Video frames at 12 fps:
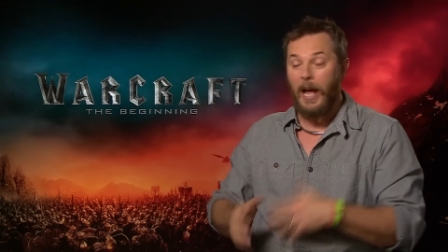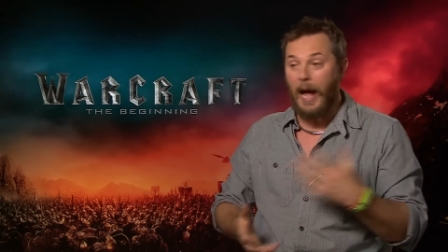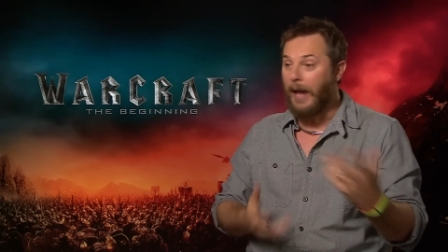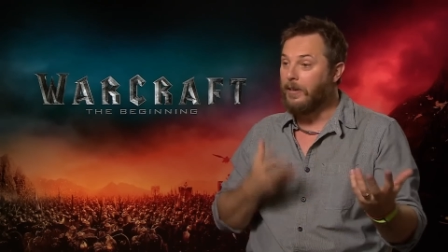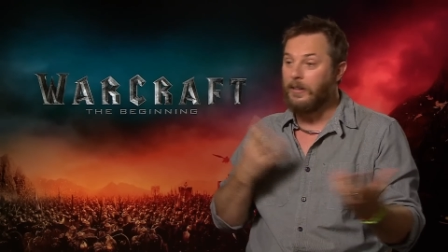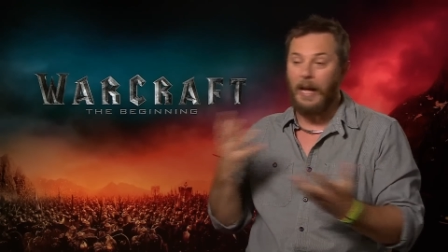
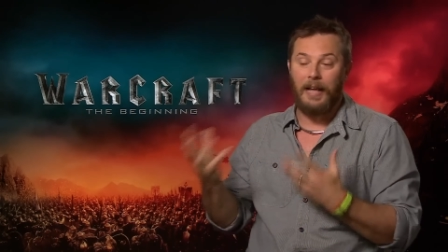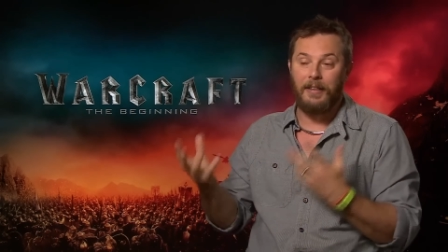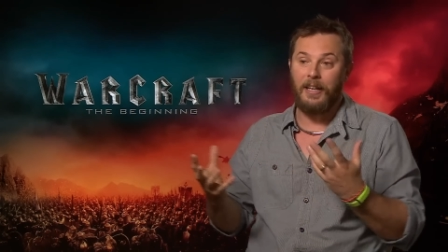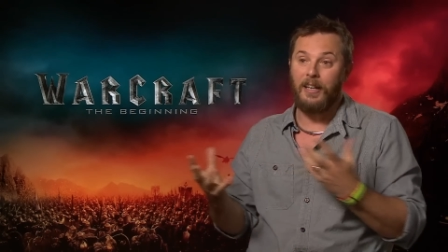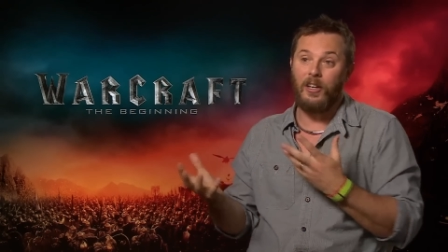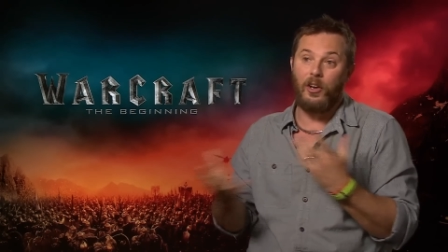And
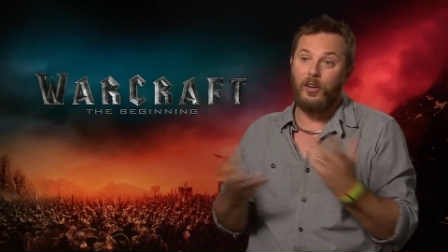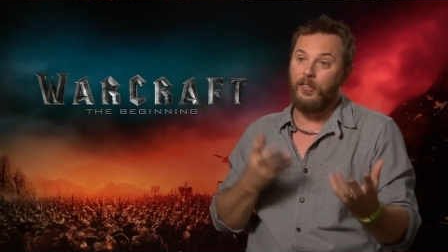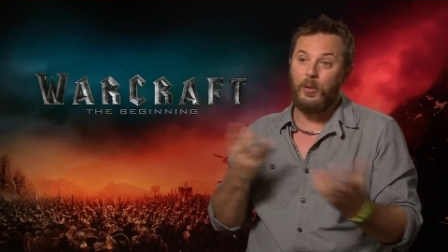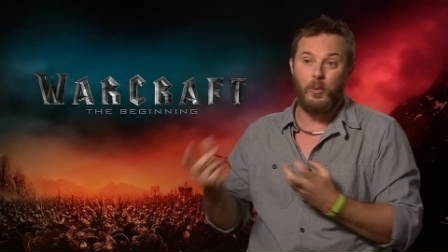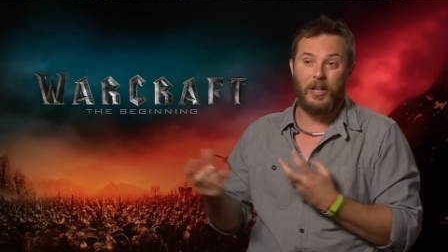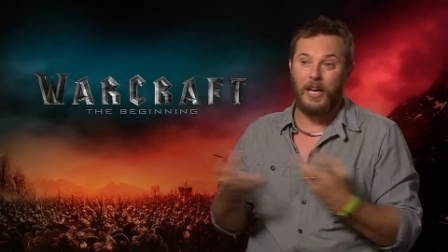then a lot of
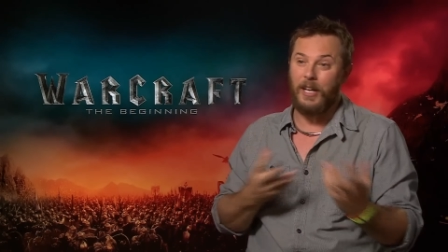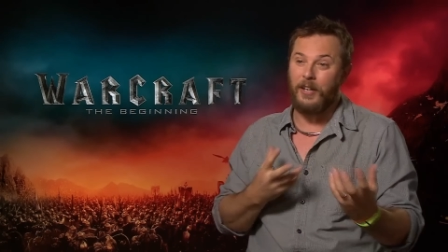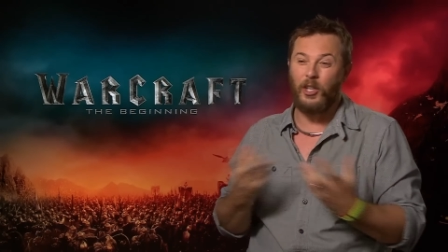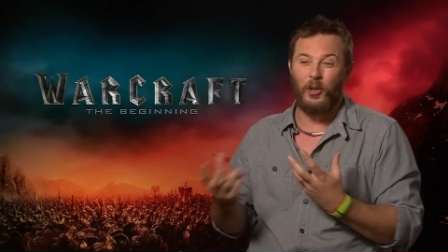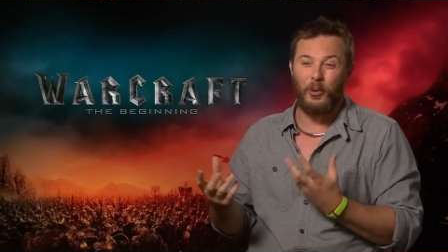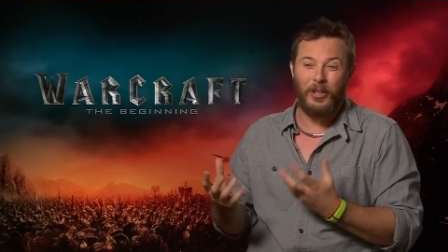them were kind of
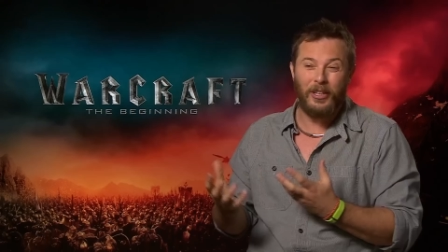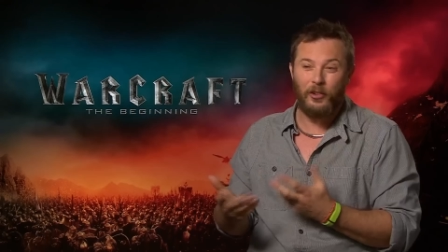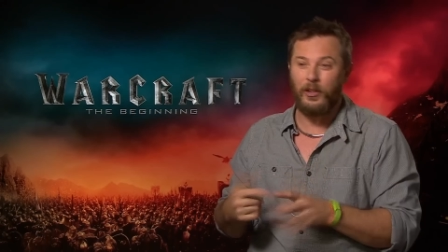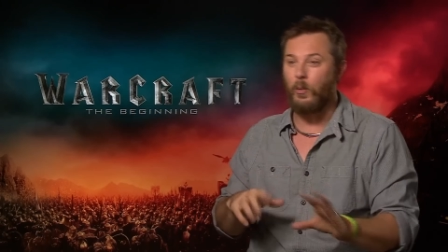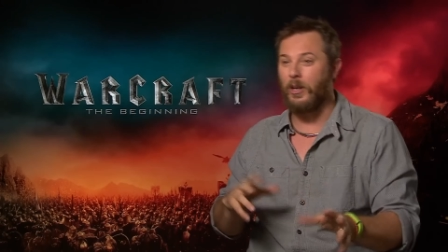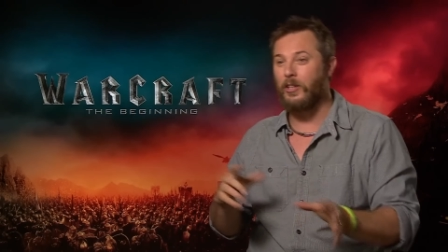curious.
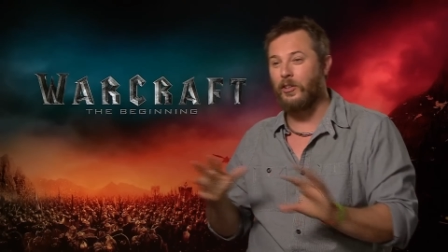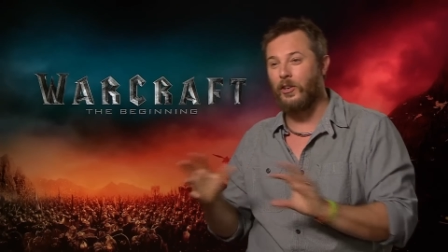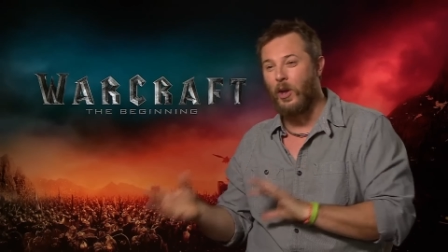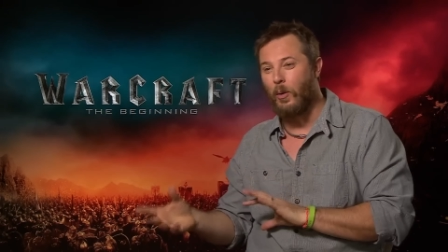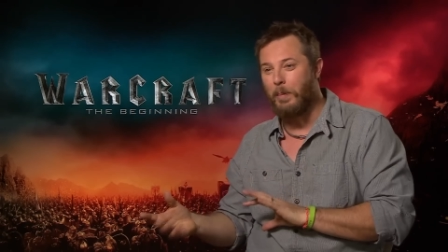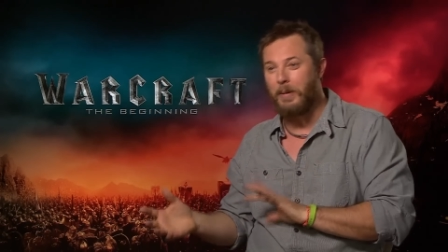They wanted to
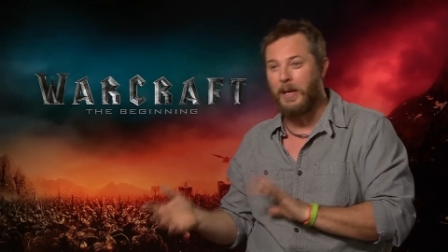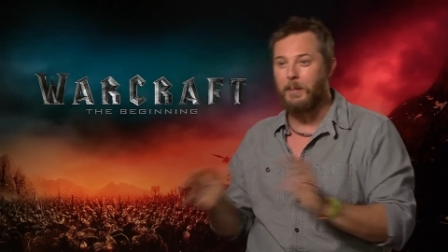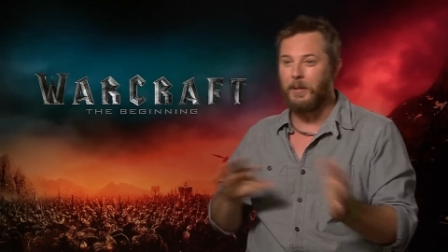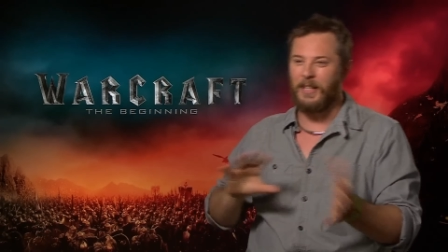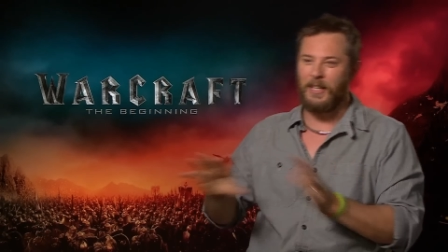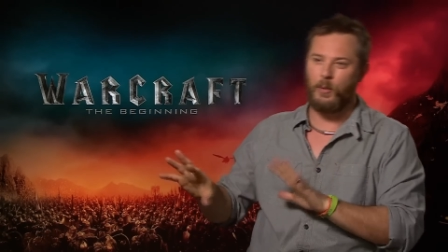know a bit,
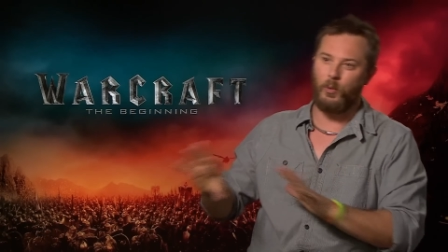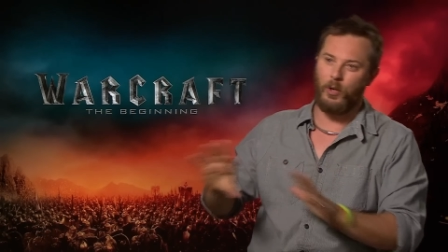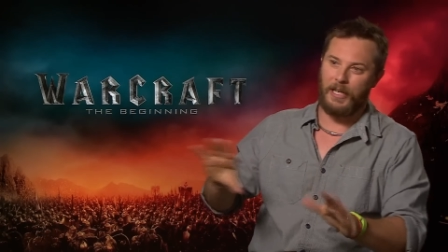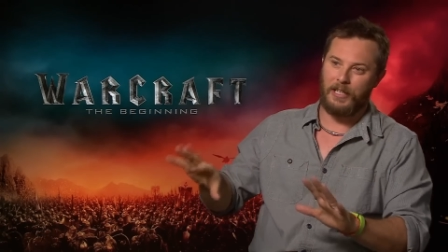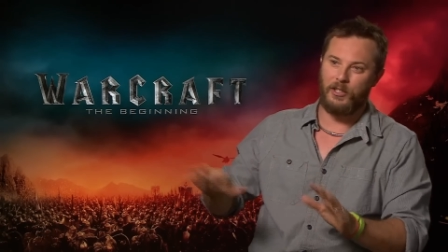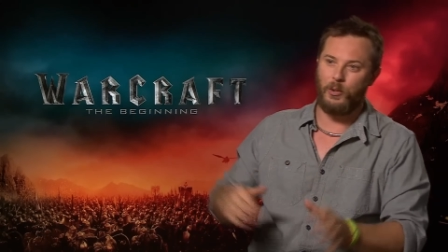but they didn't want
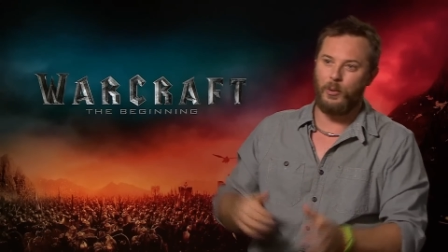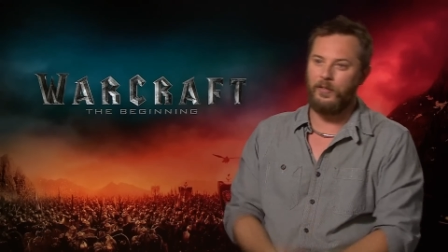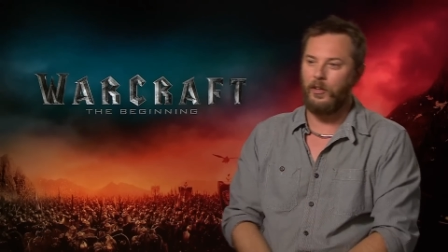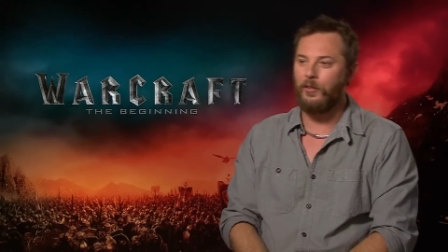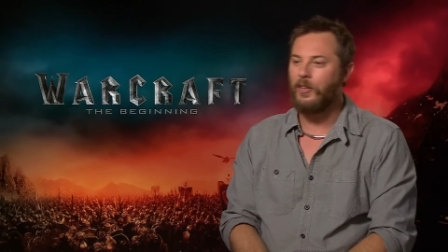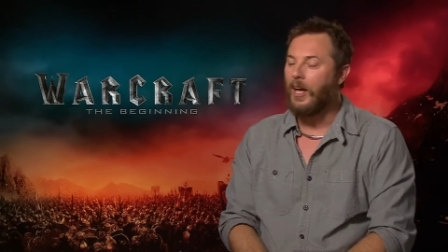to get too
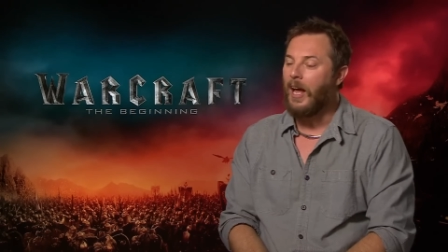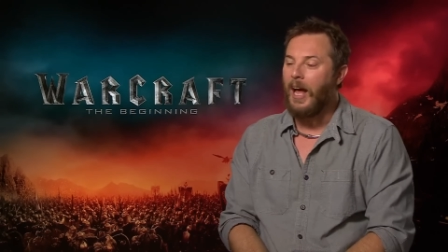involved.